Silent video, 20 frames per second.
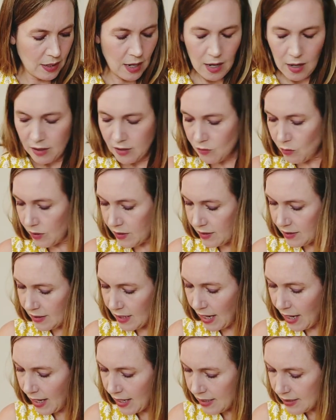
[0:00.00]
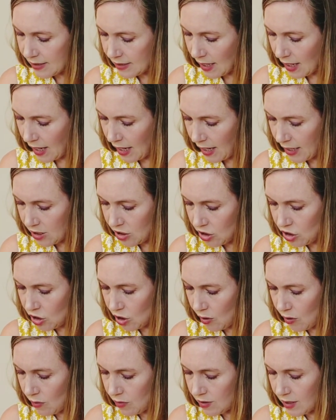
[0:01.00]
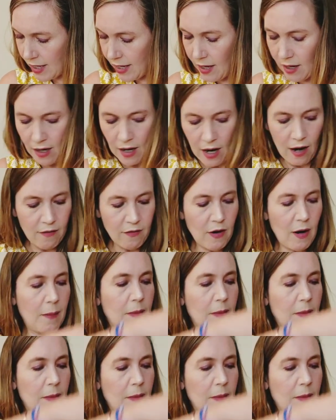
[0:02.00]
It's one size. I chose a cover up